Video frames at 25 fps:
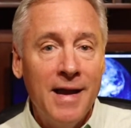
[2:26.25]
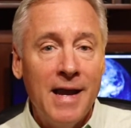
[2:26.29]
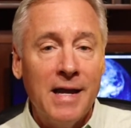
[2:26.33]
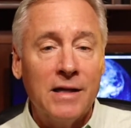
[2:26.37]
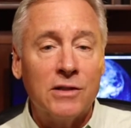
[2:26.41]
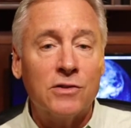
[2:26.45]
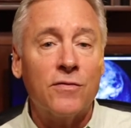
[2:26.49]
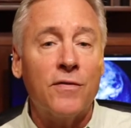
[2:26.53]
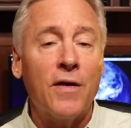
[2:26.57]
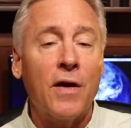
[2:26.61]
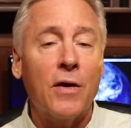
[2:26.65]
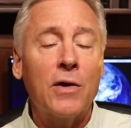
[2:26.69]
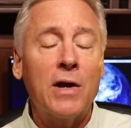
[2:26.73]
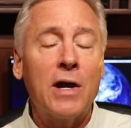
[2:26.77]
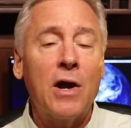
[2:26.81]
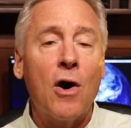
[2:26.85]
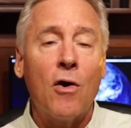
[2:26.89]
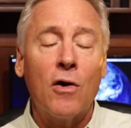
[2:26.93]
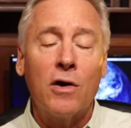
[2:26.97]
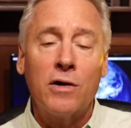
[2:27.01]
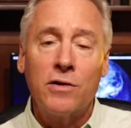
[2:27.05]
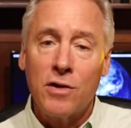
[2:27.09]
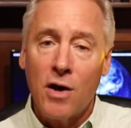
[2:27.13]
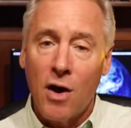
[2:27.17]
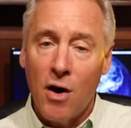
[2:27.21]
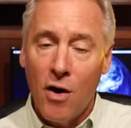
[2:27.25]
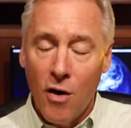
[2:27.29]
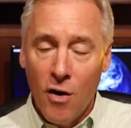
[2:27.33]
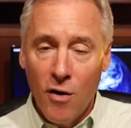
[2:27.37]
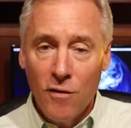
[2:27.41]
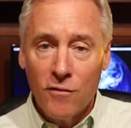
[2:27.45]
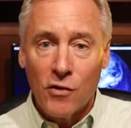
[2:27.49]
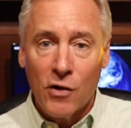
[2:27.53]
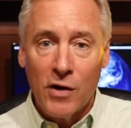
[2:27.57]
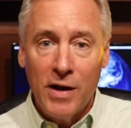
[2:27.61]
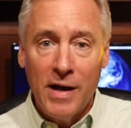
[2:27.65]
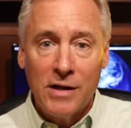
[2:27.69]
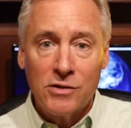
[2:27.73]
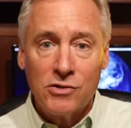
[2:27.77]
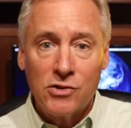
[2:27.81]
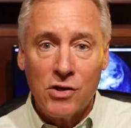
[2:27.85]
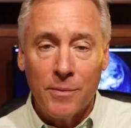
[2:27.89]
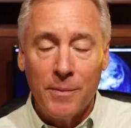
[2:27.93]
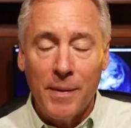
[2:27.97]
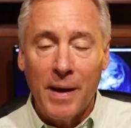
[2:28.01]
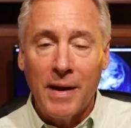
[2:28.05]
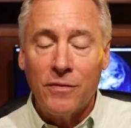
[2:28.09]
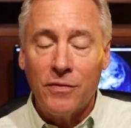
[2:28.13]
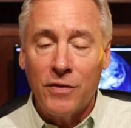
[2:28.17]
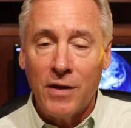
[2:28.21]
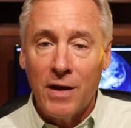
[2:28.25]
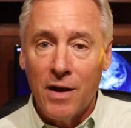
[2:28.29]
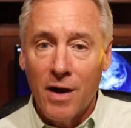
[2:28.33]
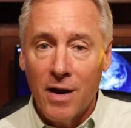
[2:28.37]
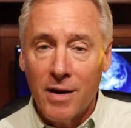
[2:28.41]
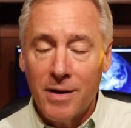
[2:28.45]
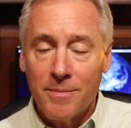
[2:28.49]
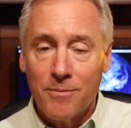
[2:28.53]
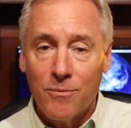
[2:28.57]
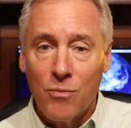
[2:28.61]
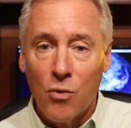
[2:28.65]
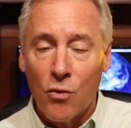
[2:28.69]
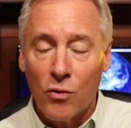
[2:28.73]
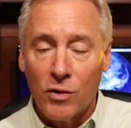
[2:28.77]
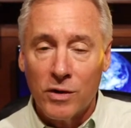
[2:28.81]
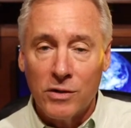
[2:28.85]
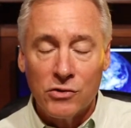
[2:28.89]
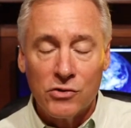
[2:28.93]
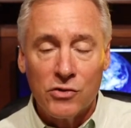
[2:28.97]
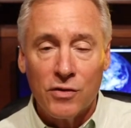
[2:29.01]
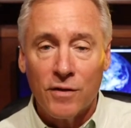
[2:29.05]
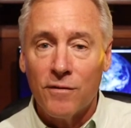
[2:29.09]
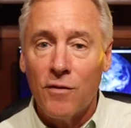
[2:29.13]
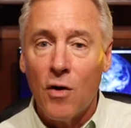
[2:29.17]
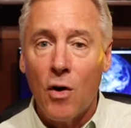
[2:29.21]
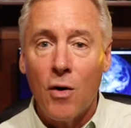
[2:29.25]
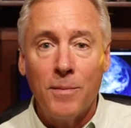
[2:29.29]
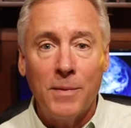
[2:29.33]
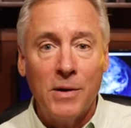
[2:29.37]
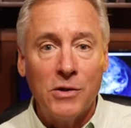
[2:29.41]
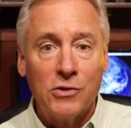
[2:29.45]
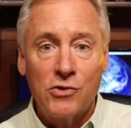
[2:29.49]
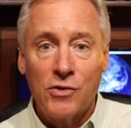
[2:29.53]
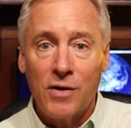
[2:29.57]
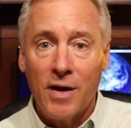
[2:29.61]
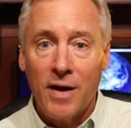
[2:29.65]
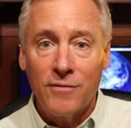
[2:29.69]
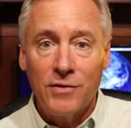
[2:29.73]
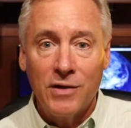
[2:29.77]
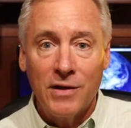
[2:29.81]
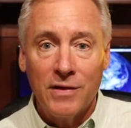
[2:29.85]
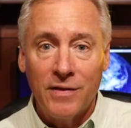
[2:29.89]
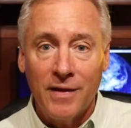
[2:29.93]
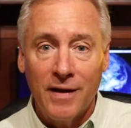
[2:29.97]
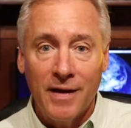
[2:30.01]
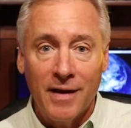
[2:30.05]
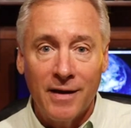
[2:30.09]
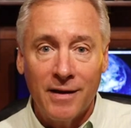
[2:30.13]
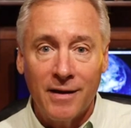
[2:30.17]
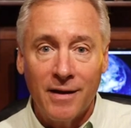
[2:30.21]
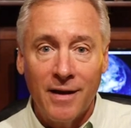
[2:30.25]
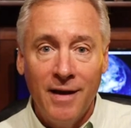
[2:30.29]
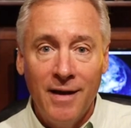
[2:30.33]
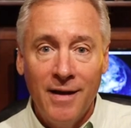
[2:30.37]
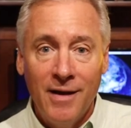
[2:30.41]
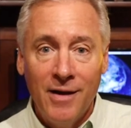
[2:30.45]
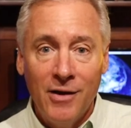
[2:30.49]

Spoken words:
It's very hard to overestimate the unimportance of almost everything.